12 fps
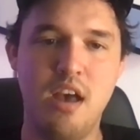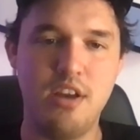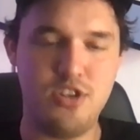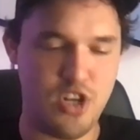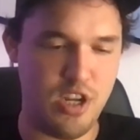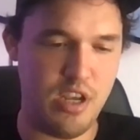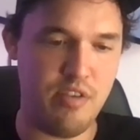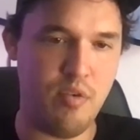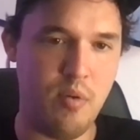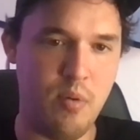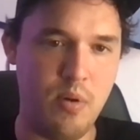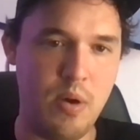achieve
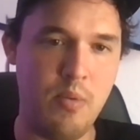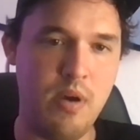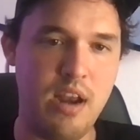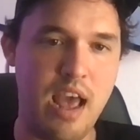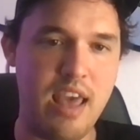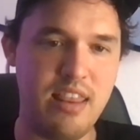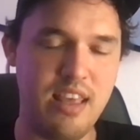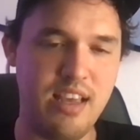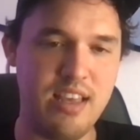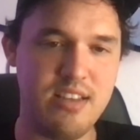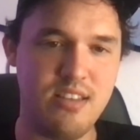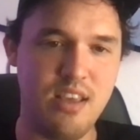what I
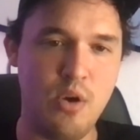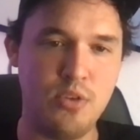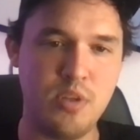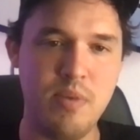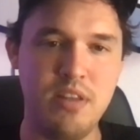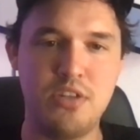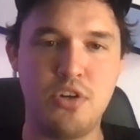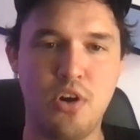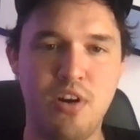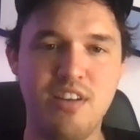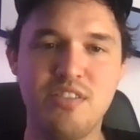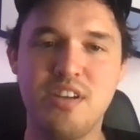think is the ultimate
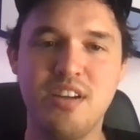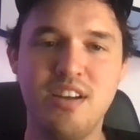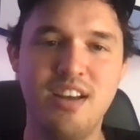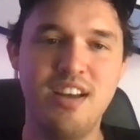deterrent